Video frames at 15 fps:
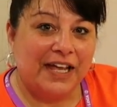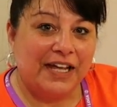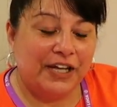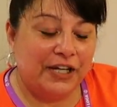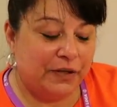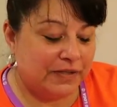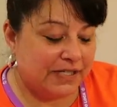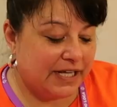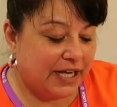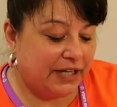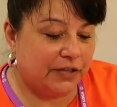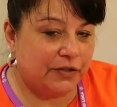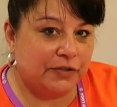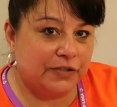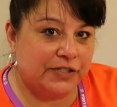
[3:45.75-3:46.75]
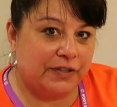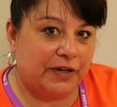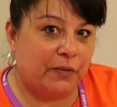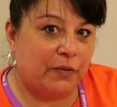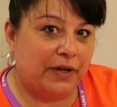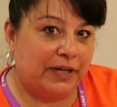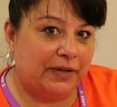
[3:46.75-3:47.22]
You know, it's kind of cool, too.
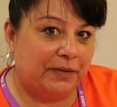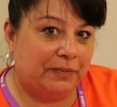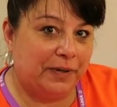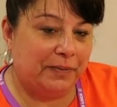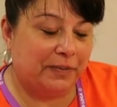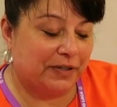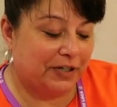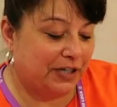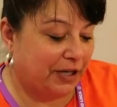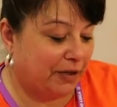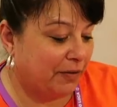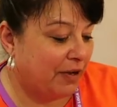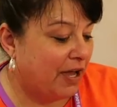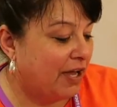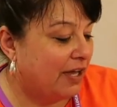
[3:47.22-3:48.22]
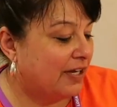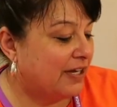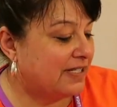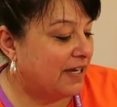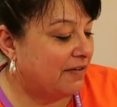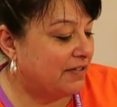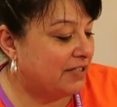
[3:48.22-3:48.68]
I wanted people to know,
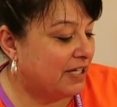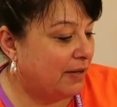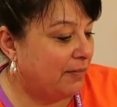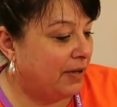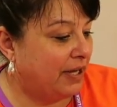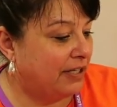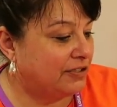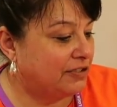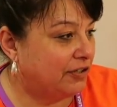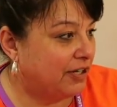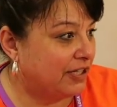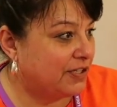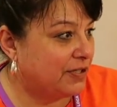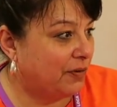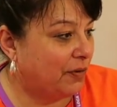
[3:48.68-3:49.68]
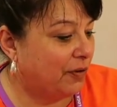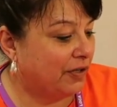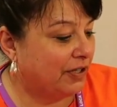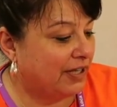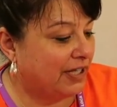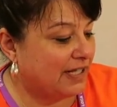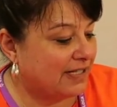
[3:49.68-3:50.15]
because every time I try to
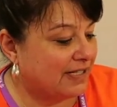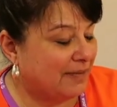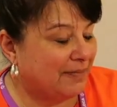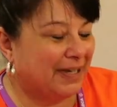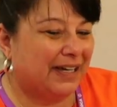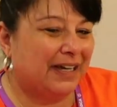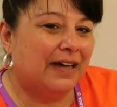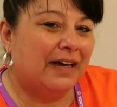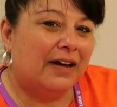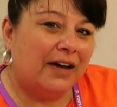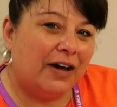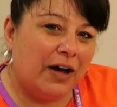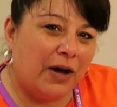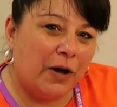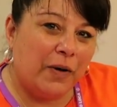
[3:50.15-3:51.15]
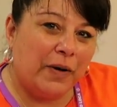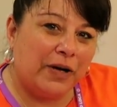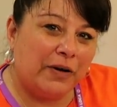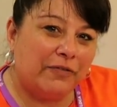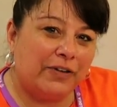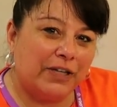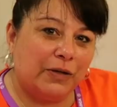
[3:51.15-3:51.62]
order these, I'm like, oh, I
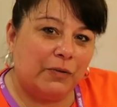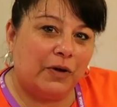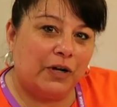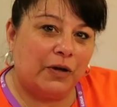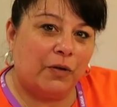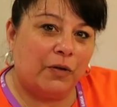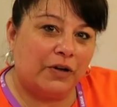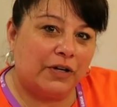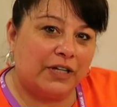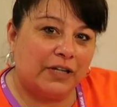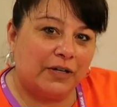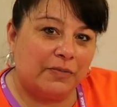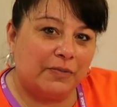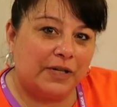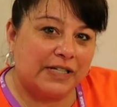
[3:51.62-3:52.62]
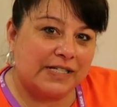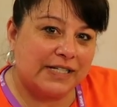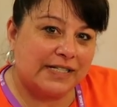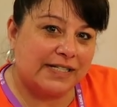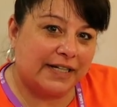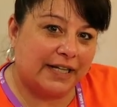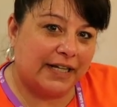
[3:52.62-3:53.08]
don't really want to order them because
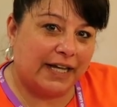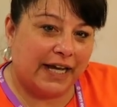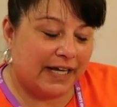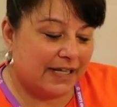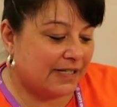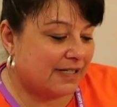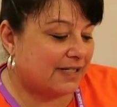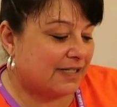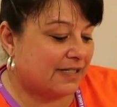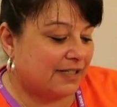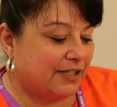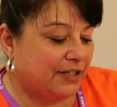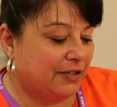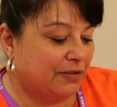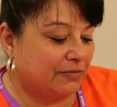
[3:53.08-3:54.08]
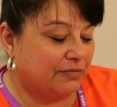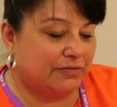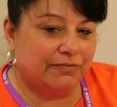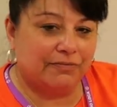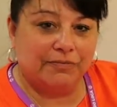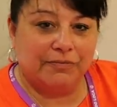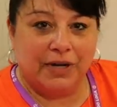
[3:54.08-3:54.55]
it's a glass, you
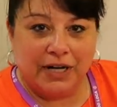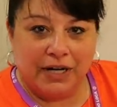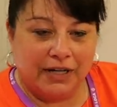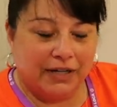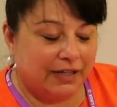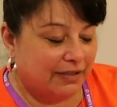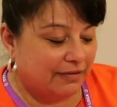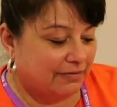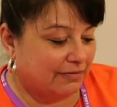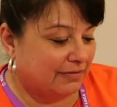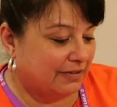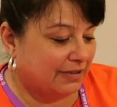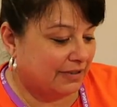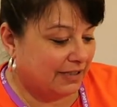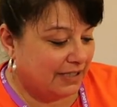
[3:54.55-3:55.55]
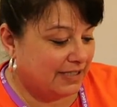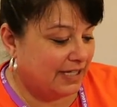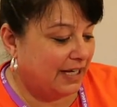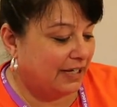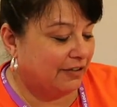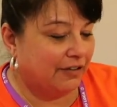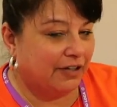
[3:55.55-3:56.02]
know, uh,
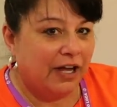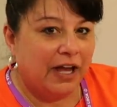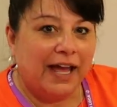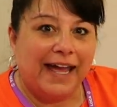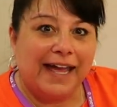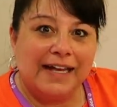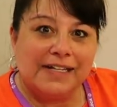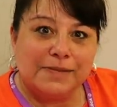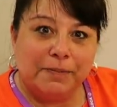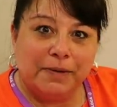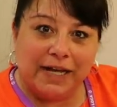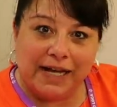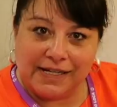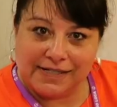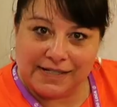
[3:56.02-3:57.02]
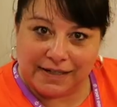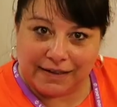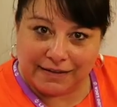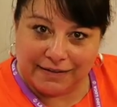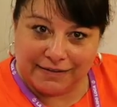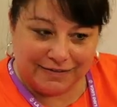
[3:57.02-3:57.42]
container. It's plastic.